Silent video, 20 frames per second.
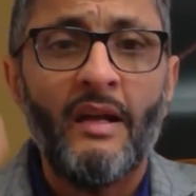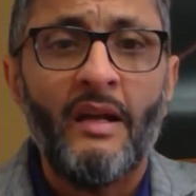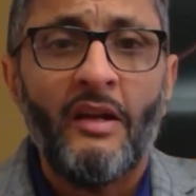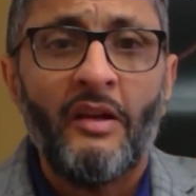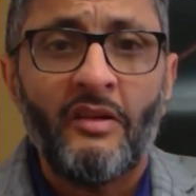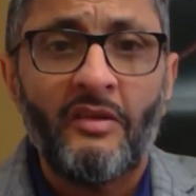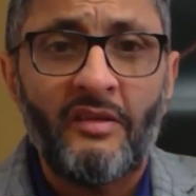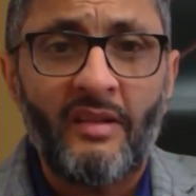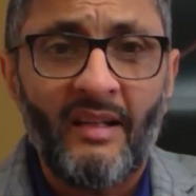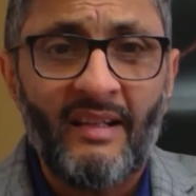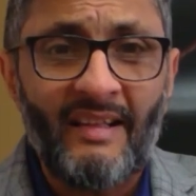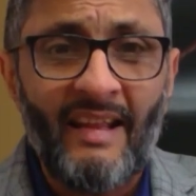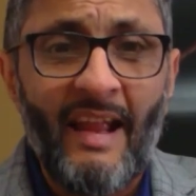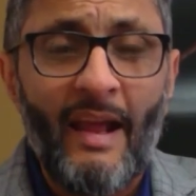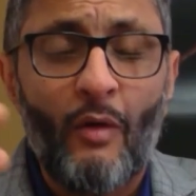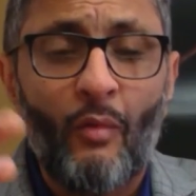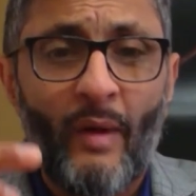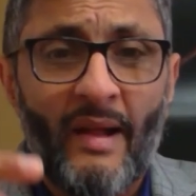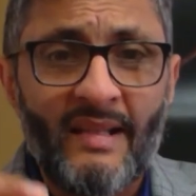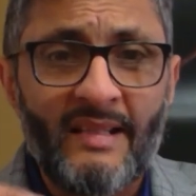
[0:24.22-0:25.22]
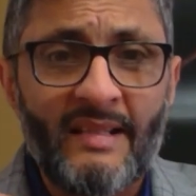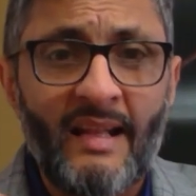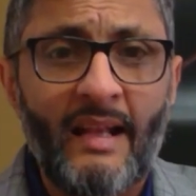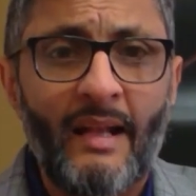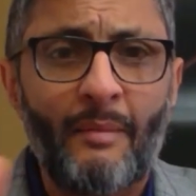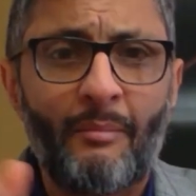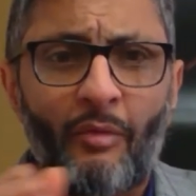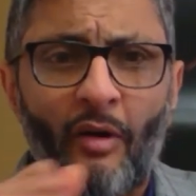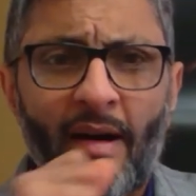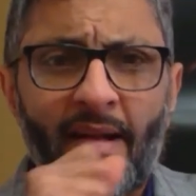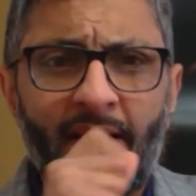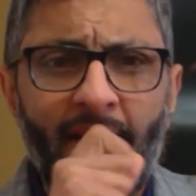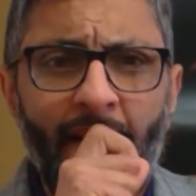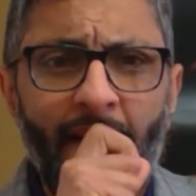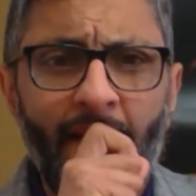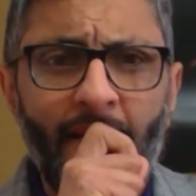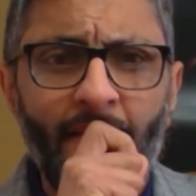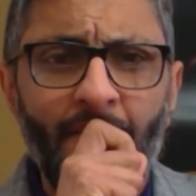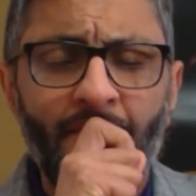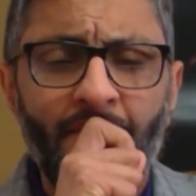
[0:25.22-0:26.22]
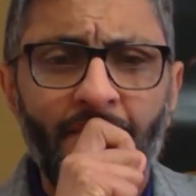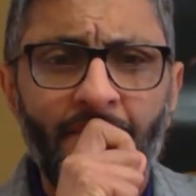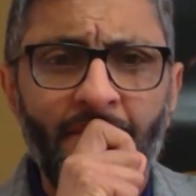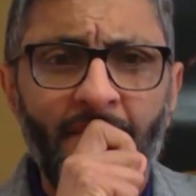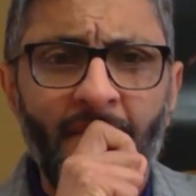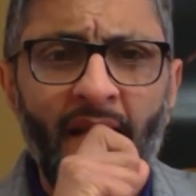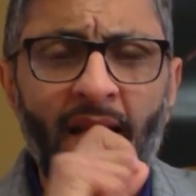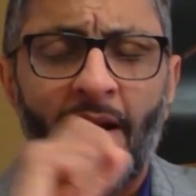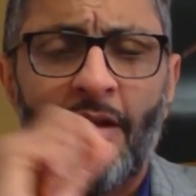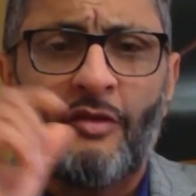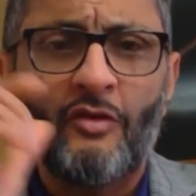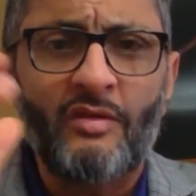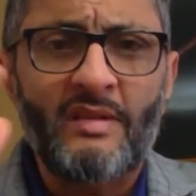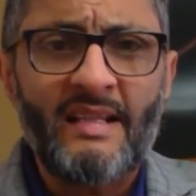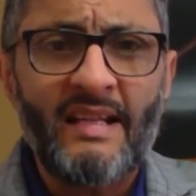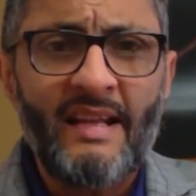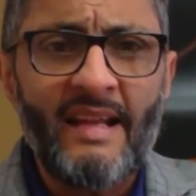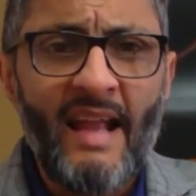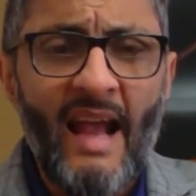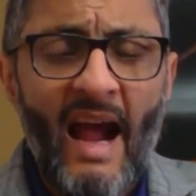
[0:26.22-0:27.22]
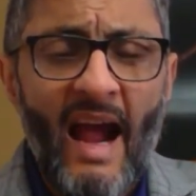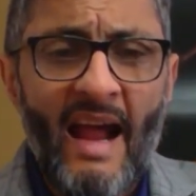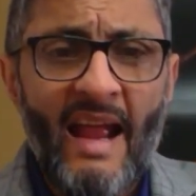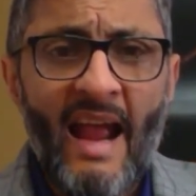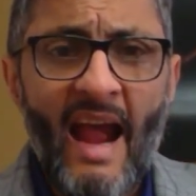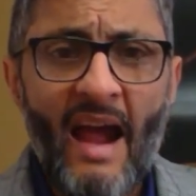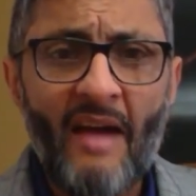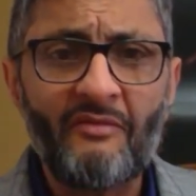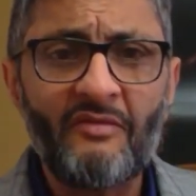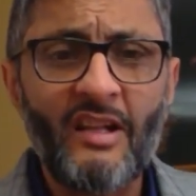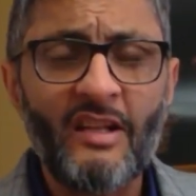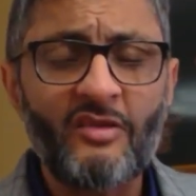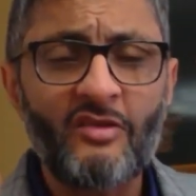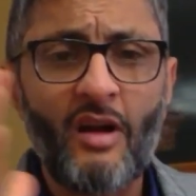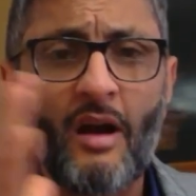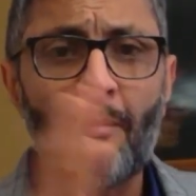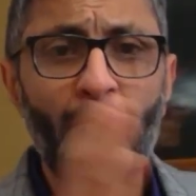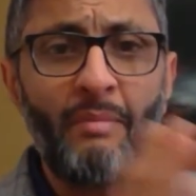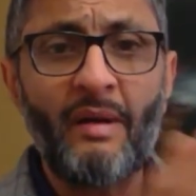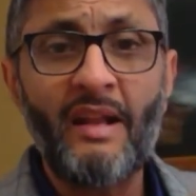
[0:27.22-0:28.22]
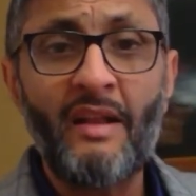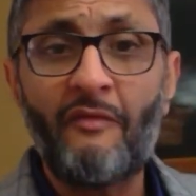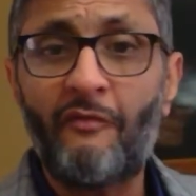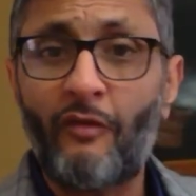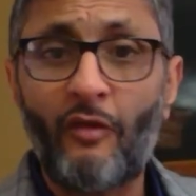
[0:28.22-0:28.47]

today we're celebrating. You see, I have this company